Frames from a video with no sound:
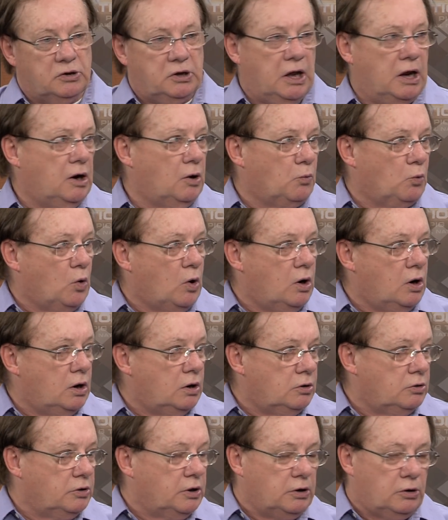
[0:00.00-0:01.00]
can't
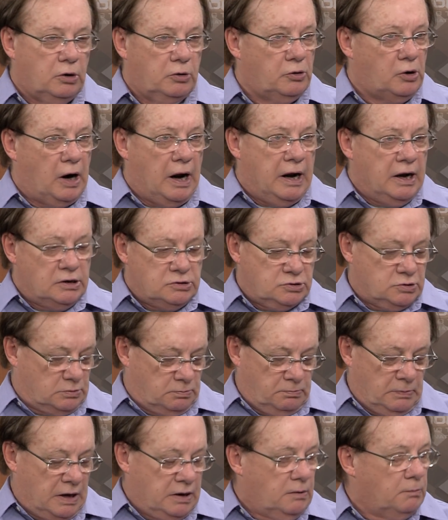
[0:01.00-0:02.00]
run or their hands are
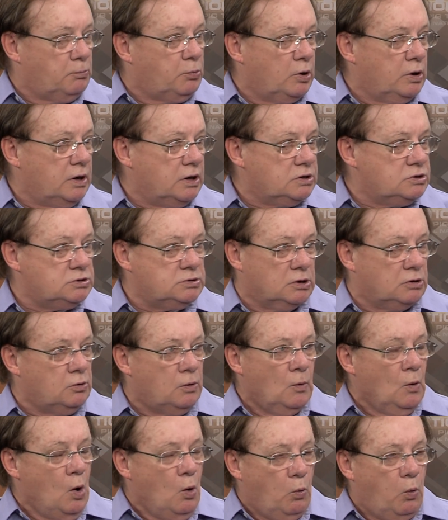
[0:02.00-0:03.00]
made of bricks or
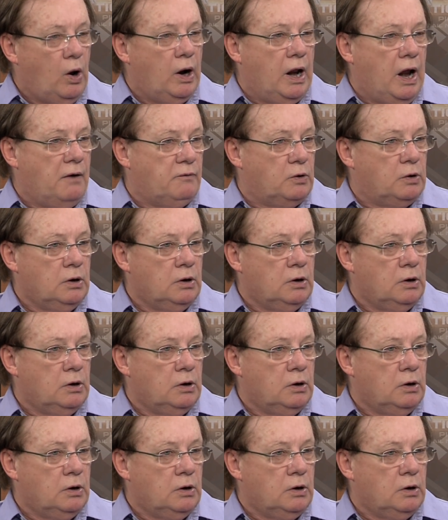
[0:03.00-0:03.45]
whatever.